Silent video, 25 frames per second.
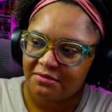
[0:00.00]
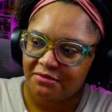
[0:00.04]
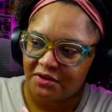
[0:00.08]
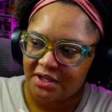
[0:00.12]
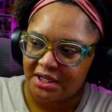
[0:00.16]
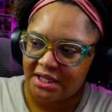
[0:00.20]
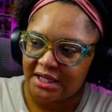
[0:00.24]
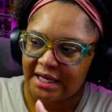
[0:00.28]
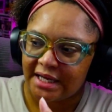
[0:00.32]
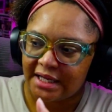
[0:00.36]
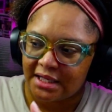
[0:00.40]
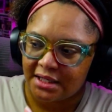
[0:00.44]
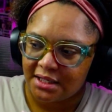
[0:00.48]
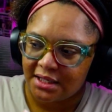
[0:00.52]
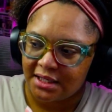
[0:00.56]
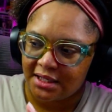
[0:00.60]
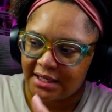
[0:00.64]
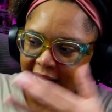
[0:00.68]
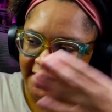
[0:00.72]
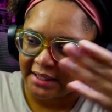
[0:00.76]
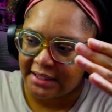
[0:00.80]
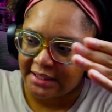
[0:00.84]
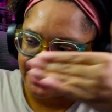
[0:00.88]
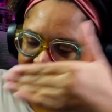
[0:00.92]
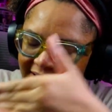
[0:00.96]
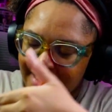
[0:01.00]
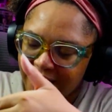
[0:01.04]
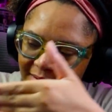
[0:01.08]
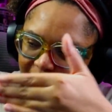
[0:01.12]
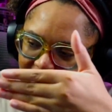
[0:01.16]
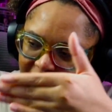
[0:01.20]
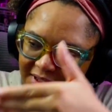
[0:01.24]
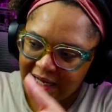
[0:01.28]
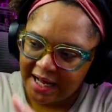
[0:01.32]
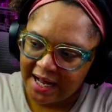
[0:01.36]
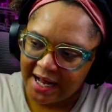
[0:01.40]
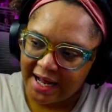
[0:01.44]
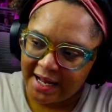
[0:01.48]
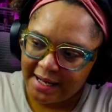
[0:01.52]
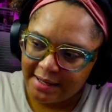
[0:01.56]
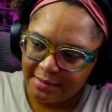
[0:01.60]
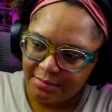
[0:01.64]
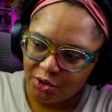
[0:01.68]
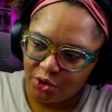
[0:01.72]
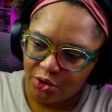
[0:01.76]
V ended at the same time,